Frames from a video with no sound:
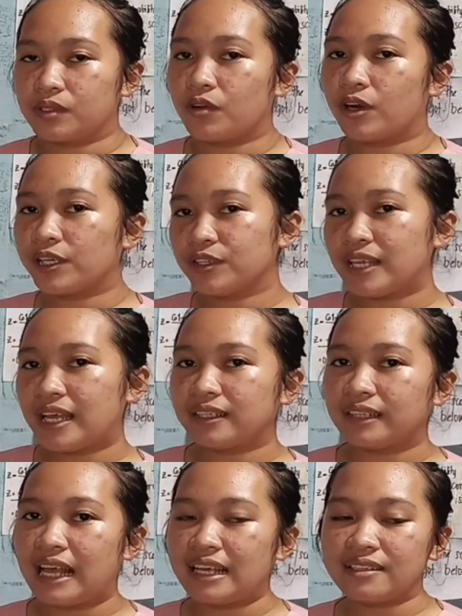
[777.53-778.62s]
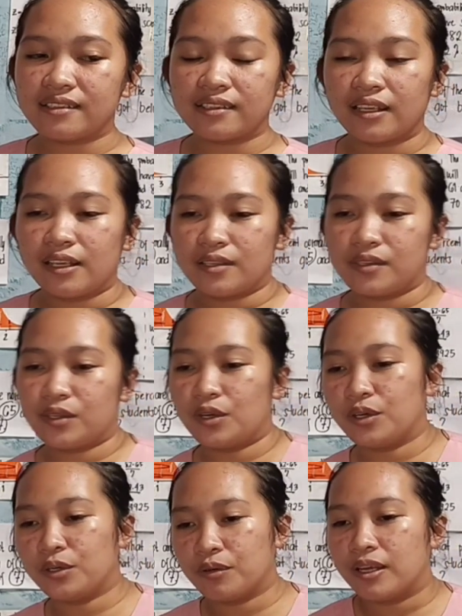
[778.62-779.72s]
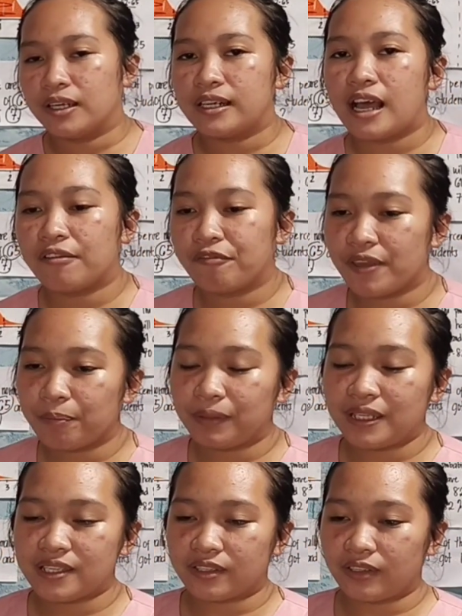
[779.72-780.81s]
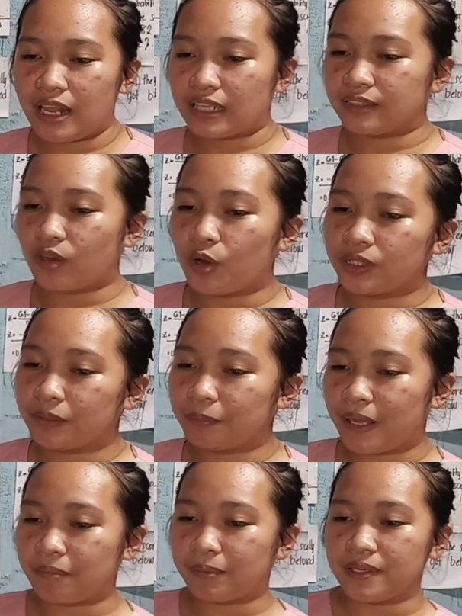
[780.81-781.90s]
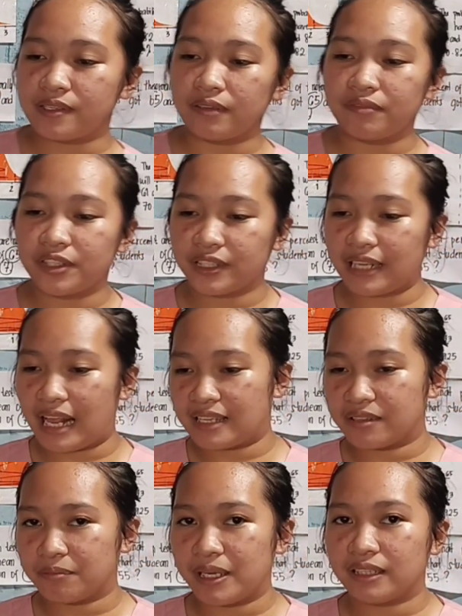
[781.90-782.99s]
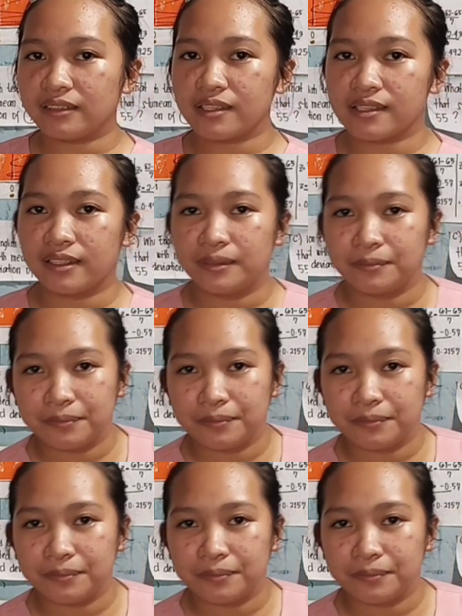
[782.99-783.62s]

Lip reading: So are you done, class? So Rafi, please collect all the papers of your classmates.